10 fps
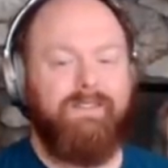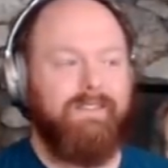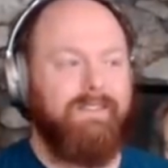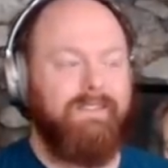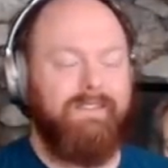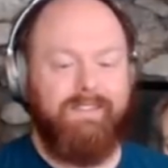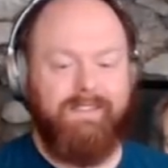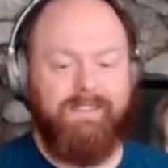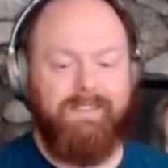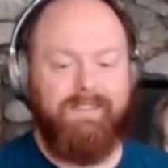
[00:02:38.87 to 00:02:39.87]

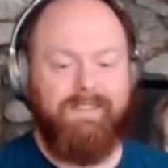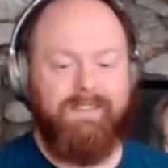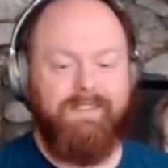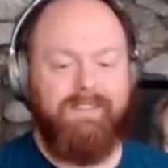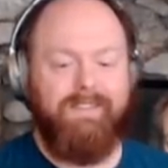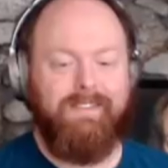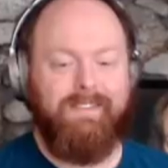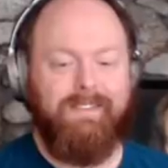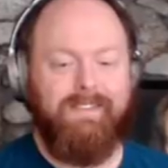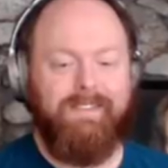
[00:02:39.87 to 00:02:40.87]

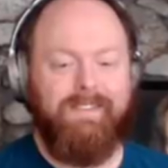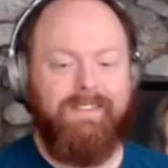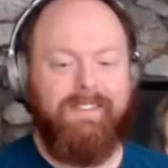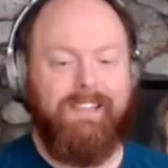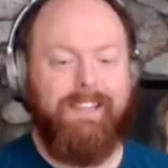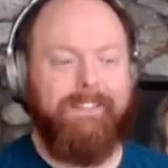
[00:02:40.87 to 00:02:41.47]
No words are spoken by the person on screen.